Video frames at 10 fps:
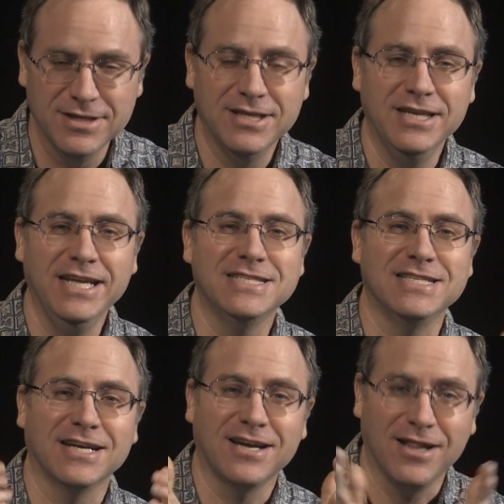needs
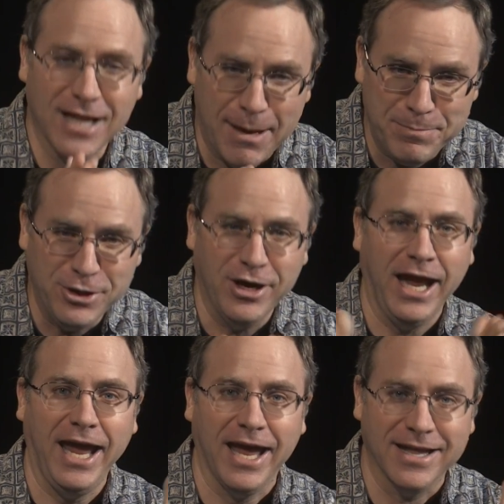to clap your
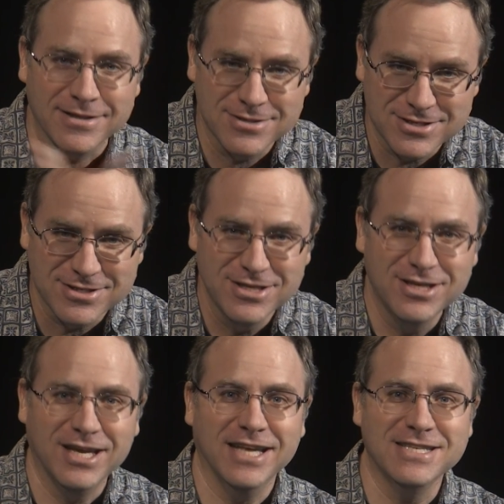hands
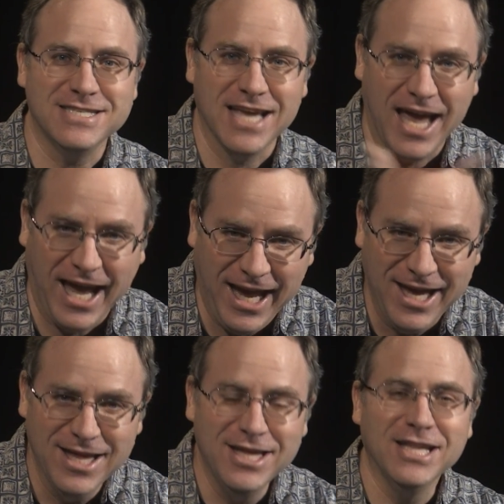and say,
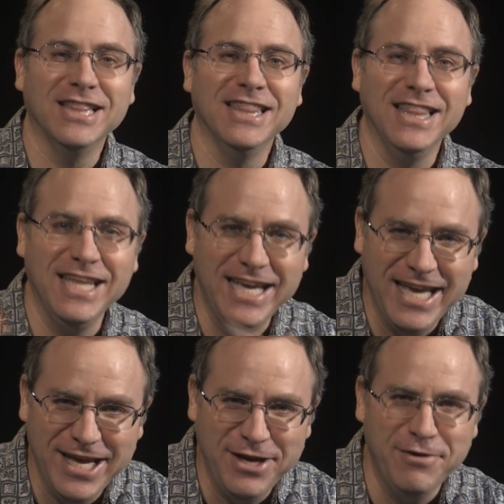
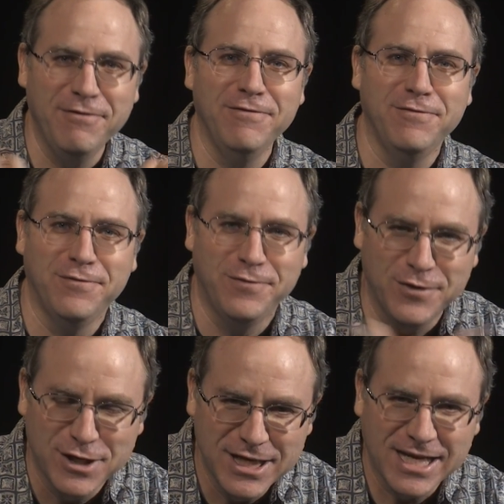live
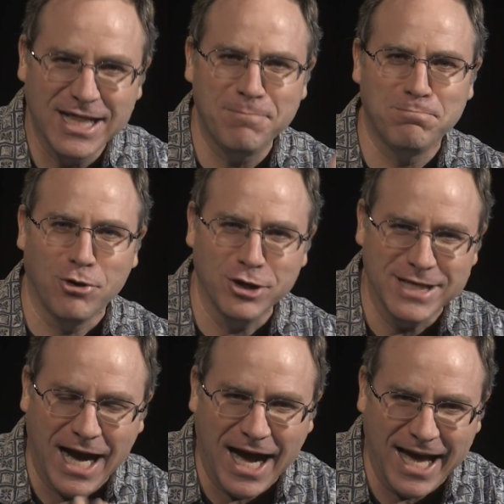clipboard
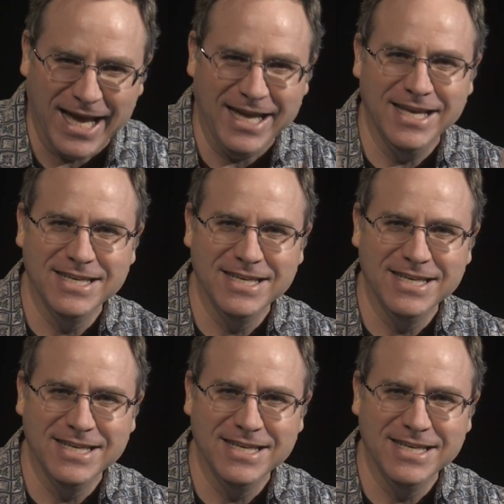guy.